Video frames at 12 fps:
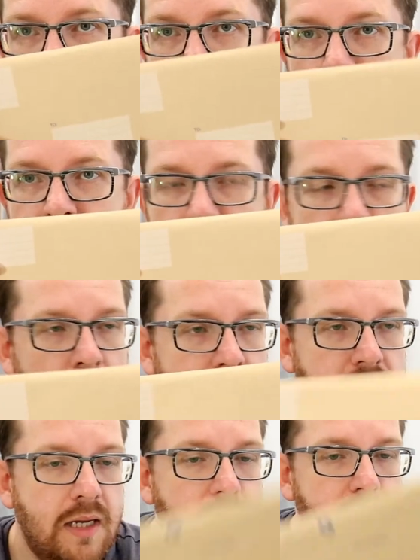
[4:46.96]
envelope
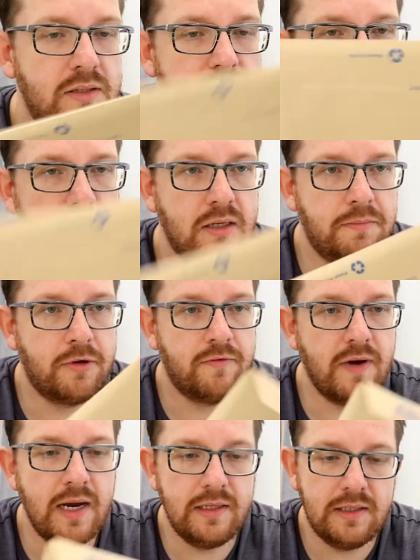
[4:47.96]
that is
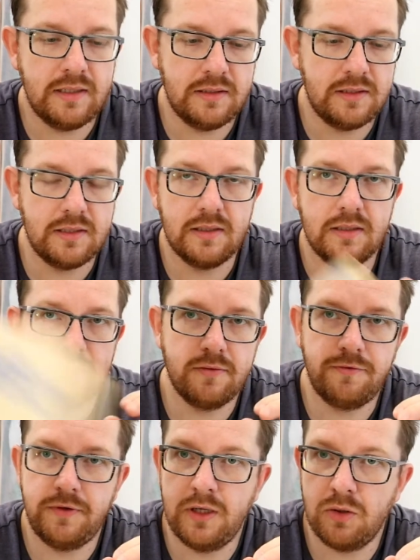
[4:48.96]
provided,
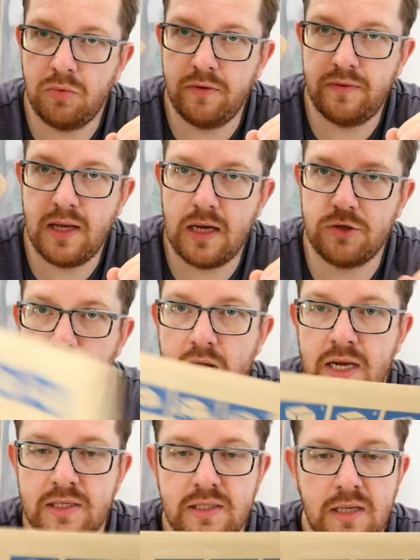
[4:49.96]
fill with the
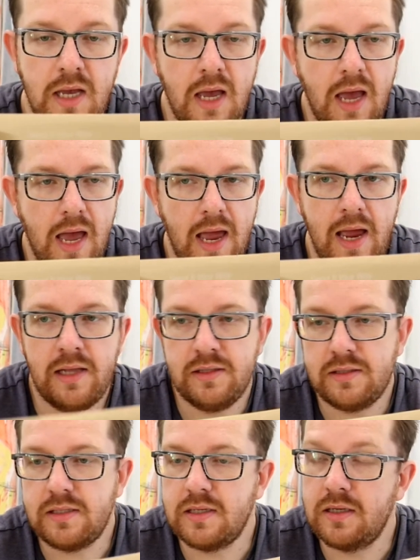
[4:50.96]
address,
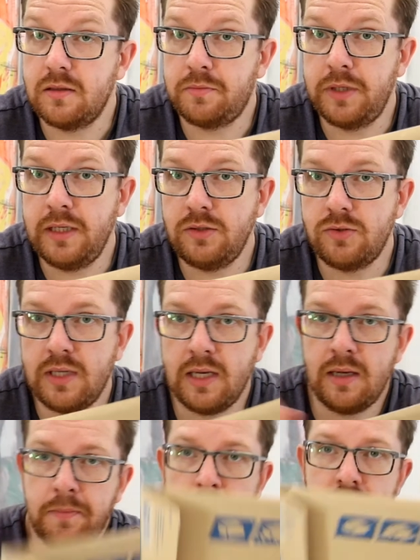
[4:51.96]
and bring to
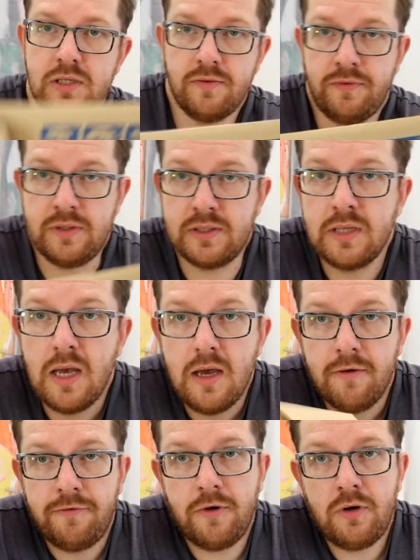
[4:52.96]
the post office.
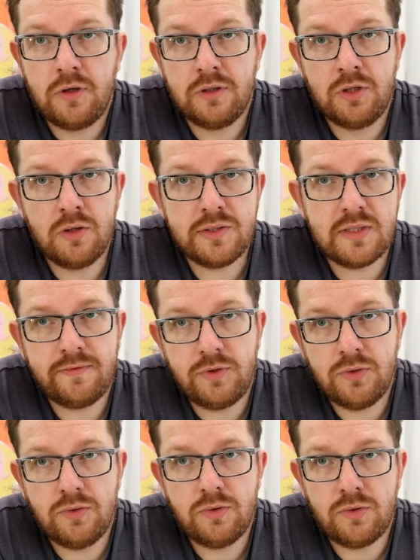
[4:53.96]
For those of
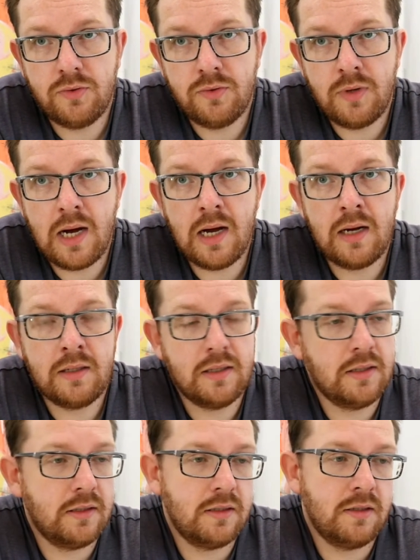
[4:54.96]
you who
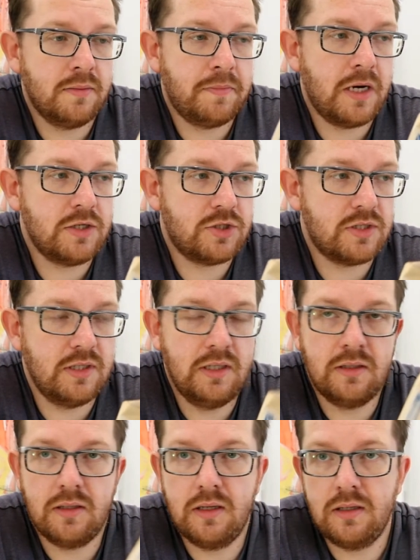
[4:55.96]
are
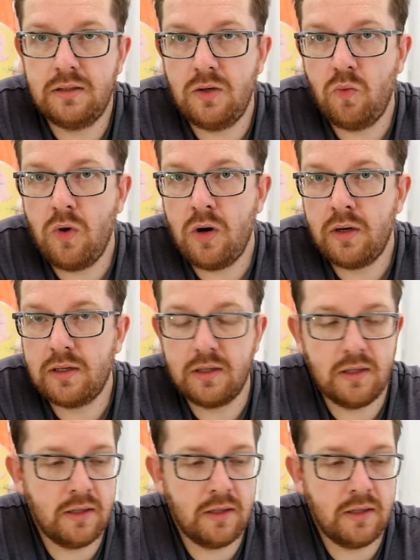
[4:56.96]
purchasing the work